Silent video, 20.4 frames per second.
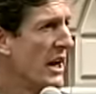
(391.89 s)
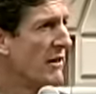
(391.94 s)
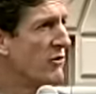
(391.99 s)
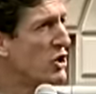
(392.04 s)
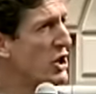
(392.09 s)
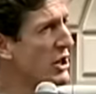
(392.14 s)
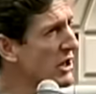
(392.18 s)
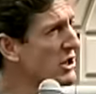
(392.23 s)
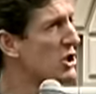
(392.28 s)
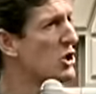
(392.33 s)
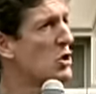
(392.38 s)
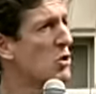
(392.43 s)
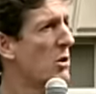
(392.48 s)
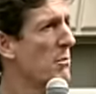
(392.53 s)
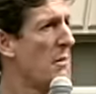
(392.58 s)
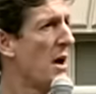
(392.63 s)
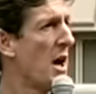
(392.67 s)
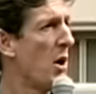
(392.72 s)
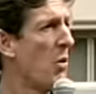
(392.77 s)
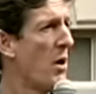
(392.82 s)
And if she doesn't do
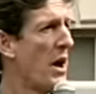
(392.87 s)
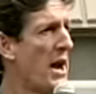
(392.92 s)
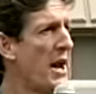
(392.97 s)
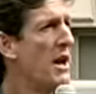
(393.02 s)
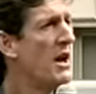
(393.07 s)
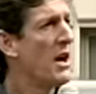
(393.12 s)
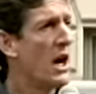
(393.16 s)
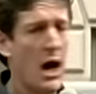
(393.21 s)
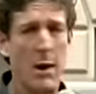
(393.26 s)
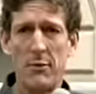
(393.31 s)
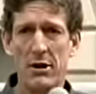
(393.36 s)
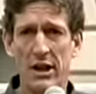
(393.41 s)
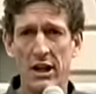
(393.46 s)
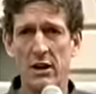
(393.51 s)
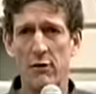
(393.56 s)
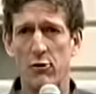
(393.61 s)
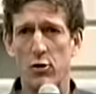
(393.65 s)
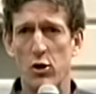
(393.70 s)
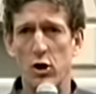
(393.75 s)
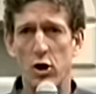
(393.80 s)
it my way, I'm going
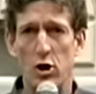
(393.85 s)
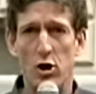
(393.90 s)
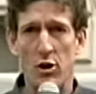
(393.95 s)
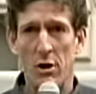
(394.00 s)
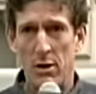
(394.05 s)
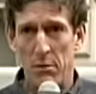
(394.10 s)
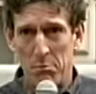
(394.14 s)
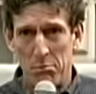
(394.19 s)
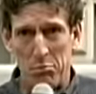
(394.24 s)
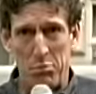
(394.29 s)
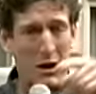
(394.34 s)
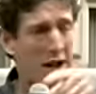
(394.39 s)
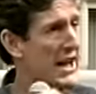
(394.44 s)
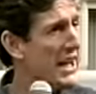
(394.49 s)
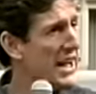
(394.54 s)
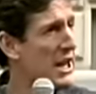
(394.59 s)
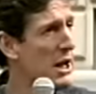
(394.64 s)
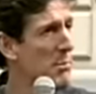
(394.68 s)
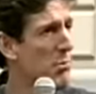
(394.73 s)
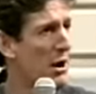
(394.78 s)
to give her
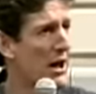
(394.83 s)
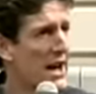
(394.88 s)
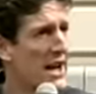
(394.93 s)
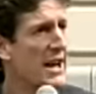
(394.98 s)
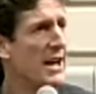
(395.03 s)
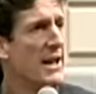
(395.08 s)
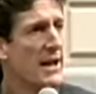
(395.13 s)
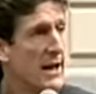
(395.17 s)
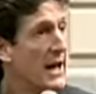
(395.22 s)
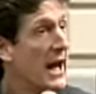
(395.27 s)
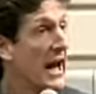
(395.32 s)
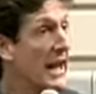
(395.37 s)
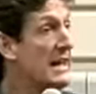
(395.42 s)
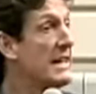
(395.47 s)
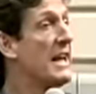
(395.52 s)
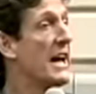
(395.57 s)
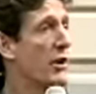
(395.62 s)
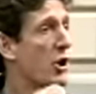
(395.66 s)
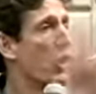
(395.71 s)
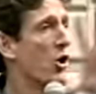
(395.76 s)
blankety blank
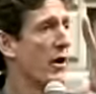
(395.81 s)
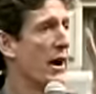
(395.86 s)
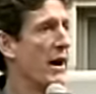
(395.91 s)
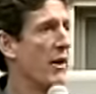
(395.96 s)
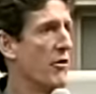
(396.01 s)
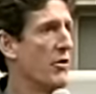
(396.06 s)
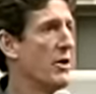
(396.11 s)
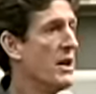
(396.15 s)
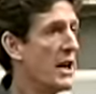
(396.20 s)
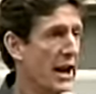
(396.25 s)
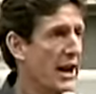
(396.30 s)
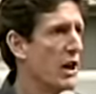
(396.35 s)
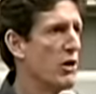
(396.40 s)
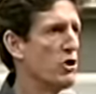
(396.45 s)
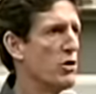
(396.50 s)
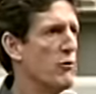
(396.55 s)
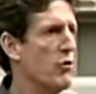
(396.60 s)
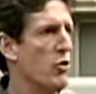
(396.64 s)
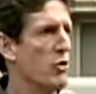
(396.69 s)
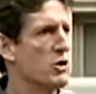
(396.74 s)
and get her out, and
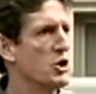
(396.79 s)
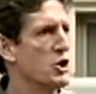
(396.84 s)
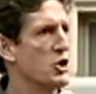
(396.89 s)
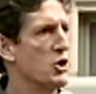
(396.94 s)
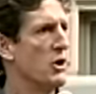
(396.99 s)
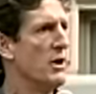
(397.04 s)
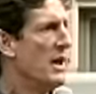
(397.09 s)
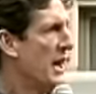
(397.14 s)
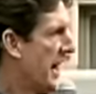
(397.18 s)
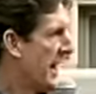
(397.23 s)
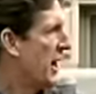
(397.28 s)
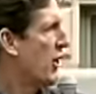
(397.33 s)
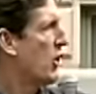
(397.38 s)
I'll divorce her, and